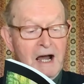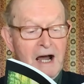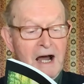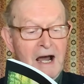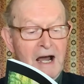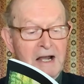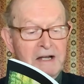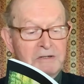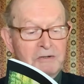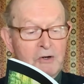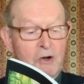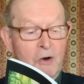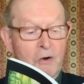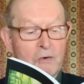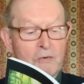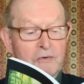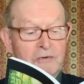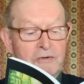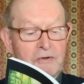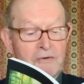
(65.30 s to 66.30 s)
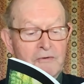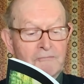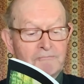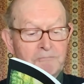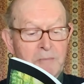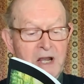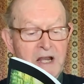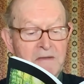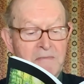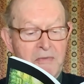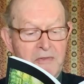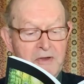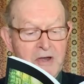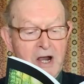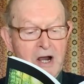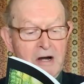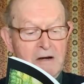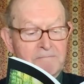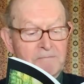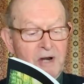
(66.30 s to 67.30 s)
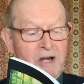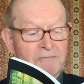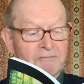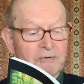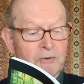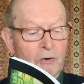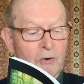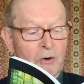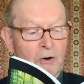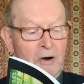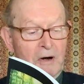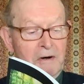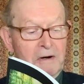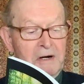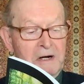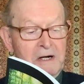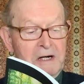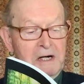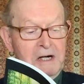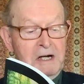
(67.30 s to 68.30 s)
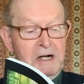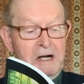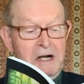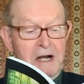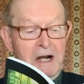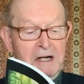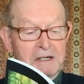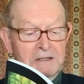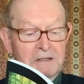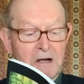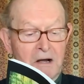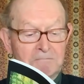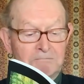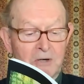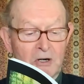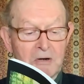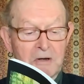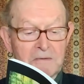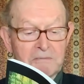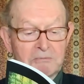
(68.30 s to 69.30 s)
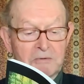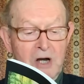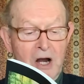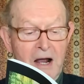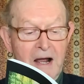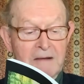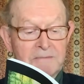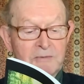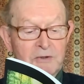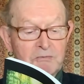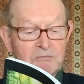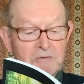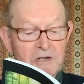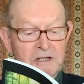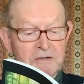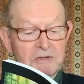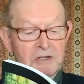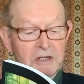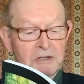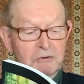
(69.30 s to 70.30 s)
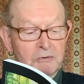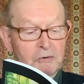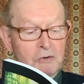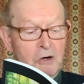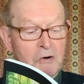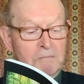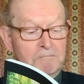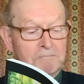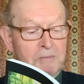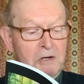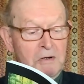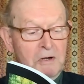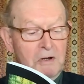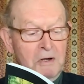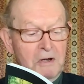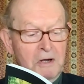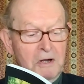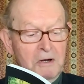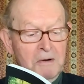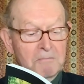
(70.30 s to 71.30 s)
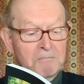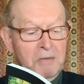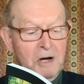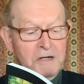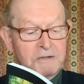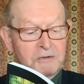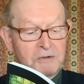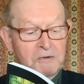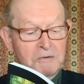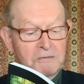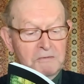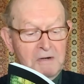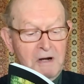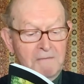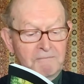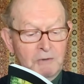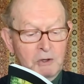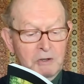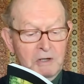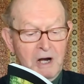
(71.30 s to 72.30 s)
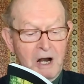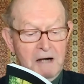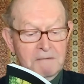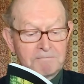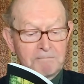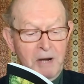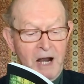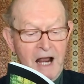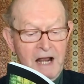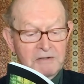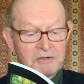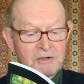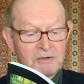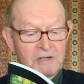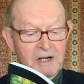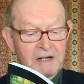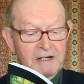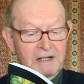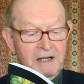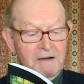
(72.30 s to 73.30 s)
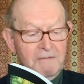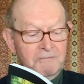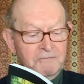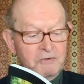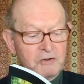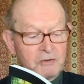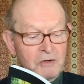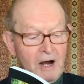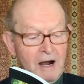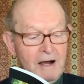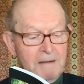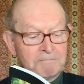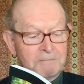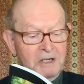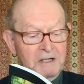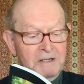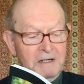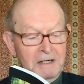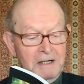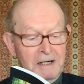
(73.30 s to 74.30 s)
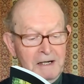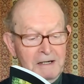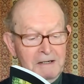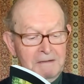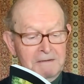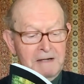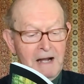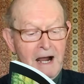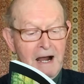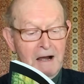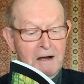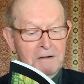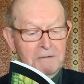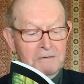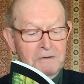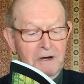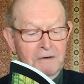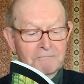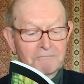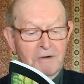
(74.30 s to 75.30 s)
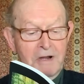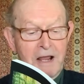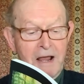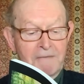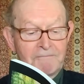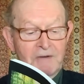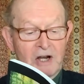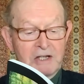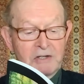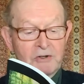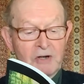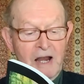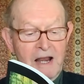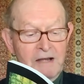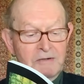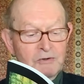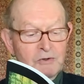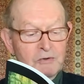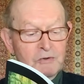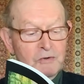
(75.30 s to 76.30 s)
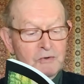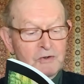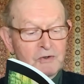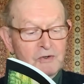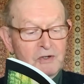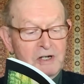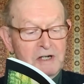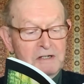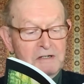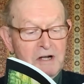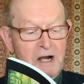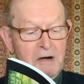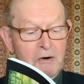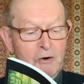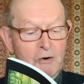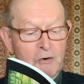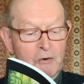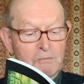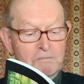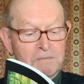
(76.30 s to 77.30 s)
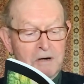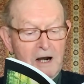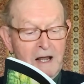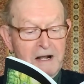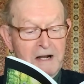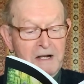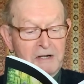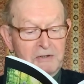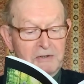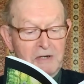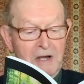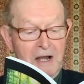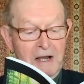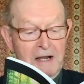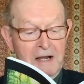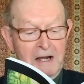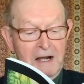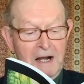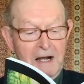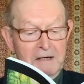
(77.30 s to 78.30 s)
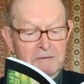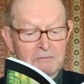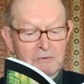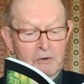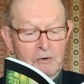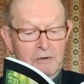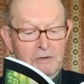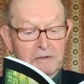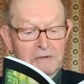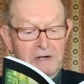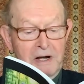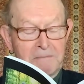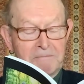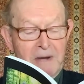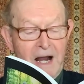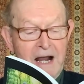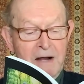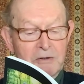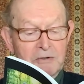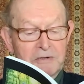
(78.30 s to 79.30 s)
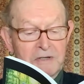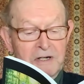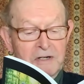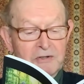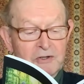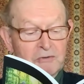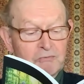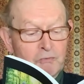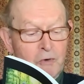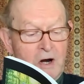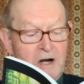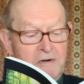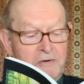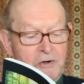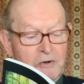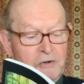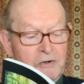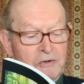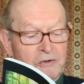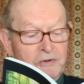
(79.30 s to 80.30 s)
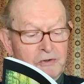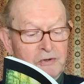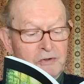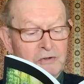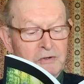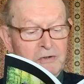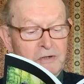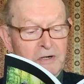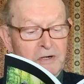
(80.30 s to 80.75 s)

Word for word: I know you've been there before, a couple of times with the group, but you never got past the gift shop, and now we have a chance to see the whole place and learn about its wonders.